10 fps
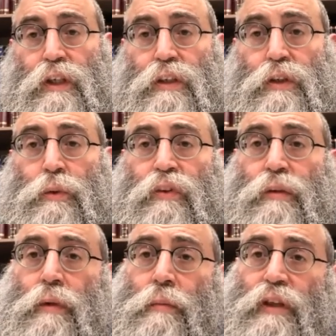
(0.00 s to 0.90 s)
2 of
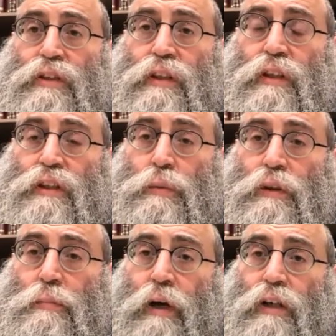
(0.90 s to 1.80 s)
them are mentioned in this
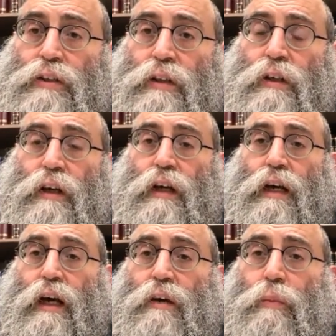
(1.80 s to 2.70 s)
week's Parsha
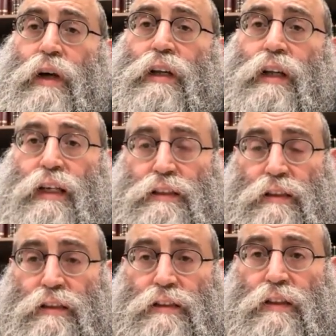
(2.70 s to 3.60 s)
and 1 in
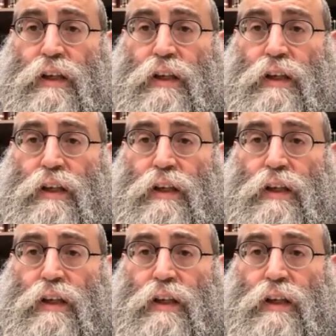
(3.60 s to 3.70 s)
Exodus.